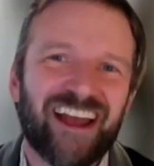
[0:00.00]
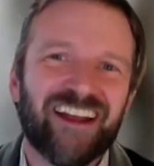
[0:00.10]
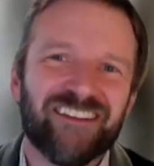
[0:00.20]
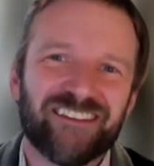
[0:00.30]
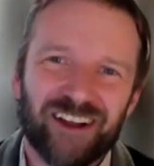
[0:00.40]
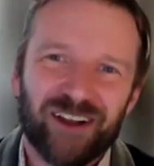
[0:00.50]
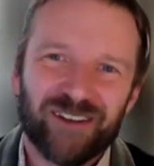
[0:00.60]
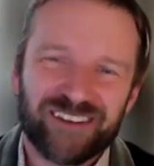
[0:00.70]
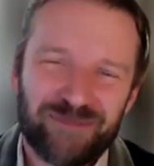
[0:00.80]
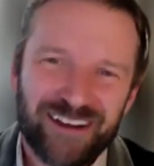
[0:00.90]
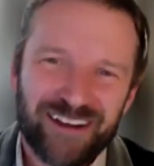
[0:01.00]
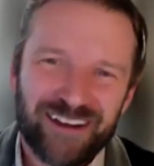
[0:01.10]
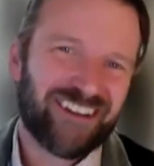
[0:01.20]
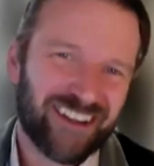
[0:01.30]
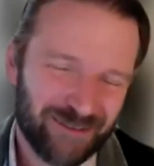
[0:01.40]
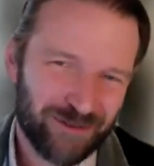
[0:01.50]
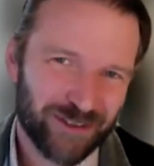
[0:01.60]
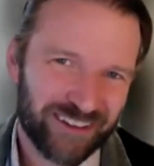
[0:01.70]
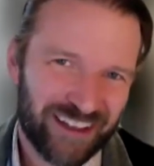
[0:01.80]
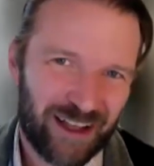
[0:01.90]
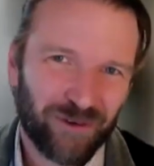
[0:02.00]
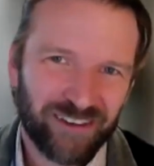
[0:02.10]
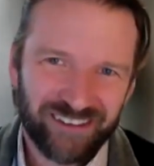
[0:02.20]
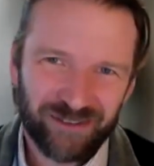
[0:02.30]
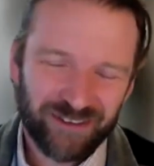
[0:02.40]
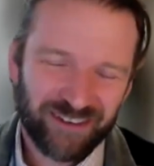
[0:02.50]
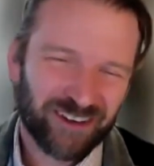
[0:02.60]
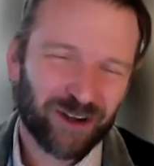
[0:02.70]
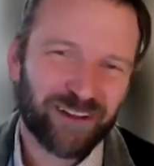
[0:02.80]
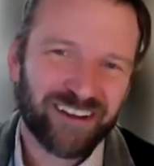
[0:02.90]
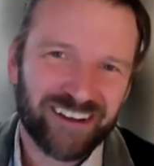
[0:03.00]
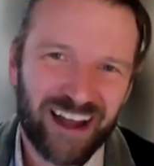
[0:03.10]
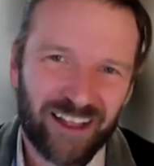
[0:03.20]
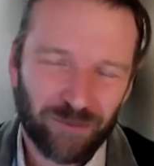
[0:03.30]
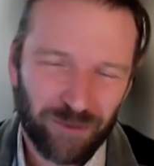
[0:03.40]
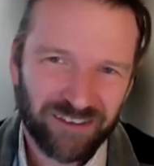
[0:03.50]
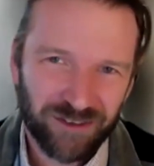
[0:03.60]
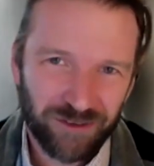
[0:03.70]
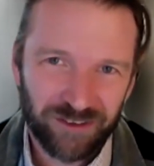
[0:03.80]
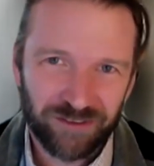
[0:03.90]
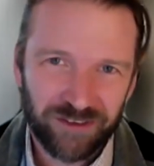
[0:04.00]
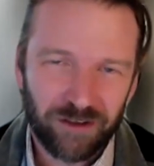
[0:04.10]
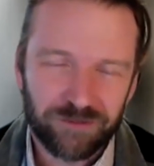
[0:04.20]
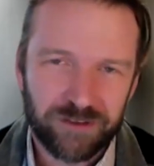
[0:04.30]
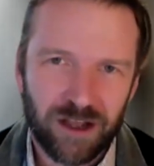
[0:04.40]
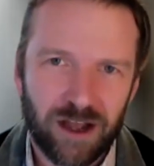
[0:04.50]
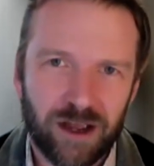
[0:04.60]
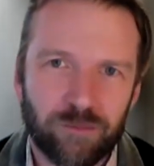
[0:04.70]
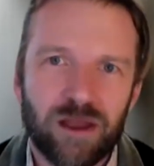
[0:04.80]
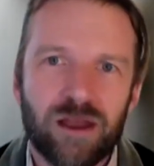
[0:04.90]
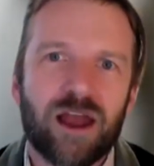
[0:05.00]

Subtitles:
And so spending our time doing that was, we determined, not the best use of time.